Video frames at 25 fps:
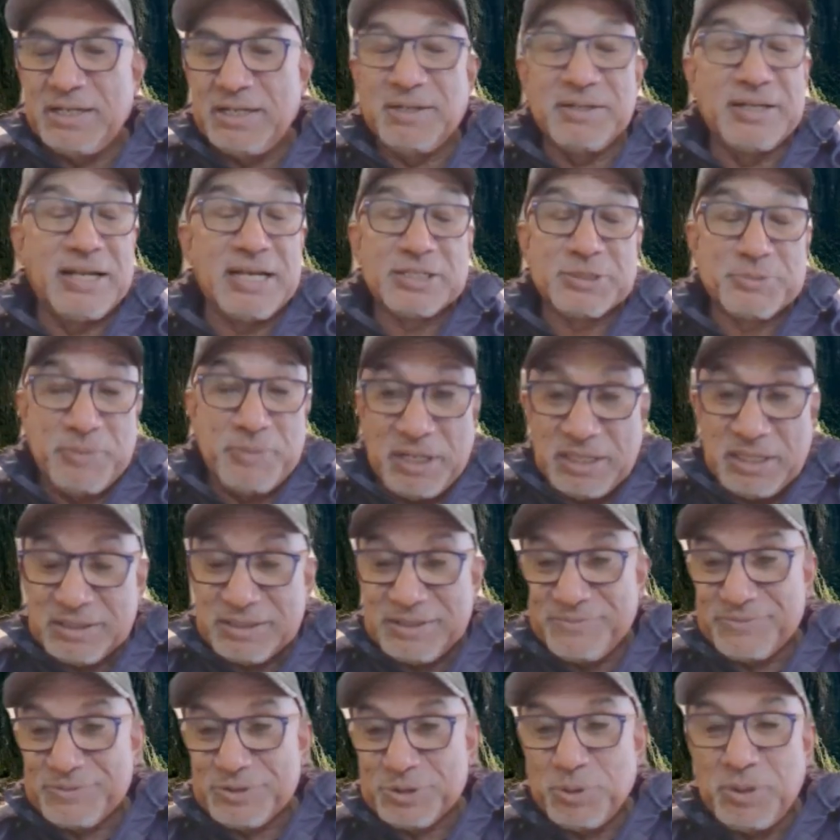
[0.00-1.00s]
uh, next month
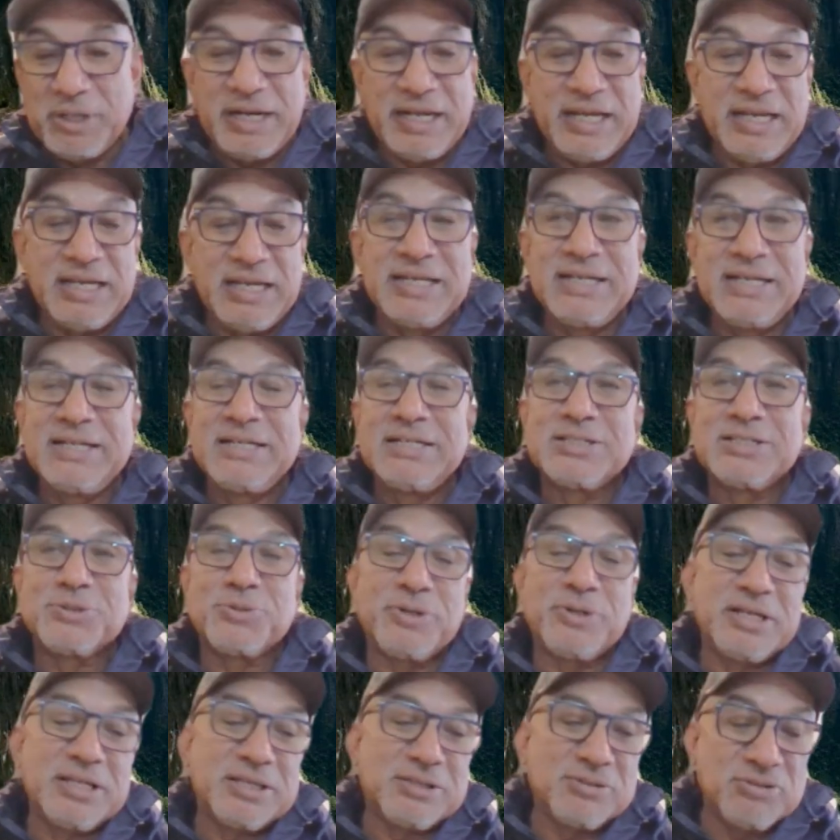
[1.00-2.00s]
of 20,
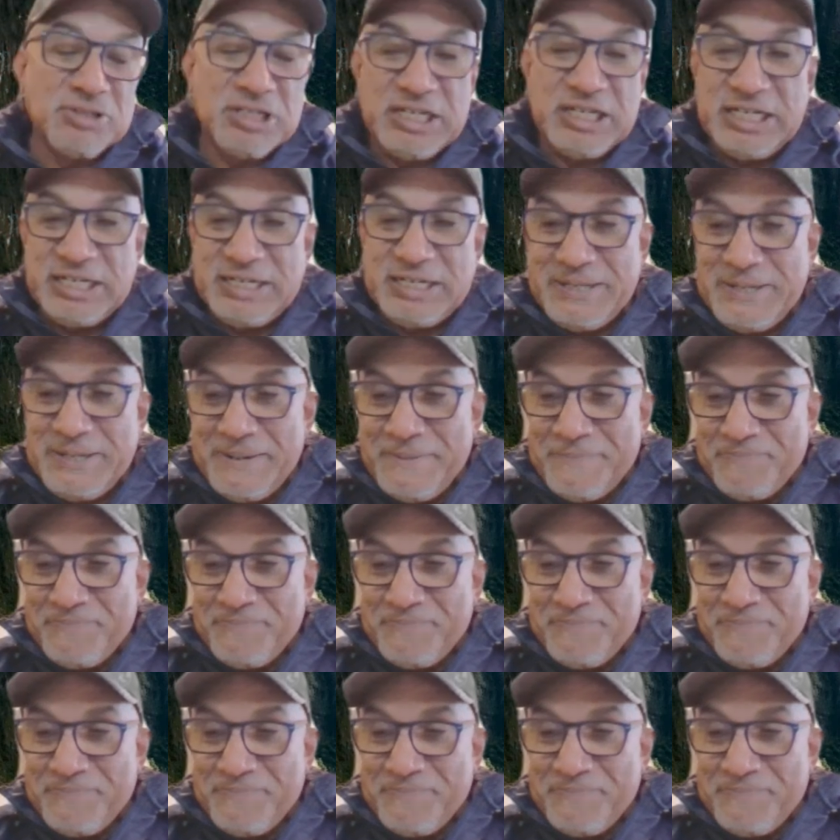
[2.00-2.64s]
23.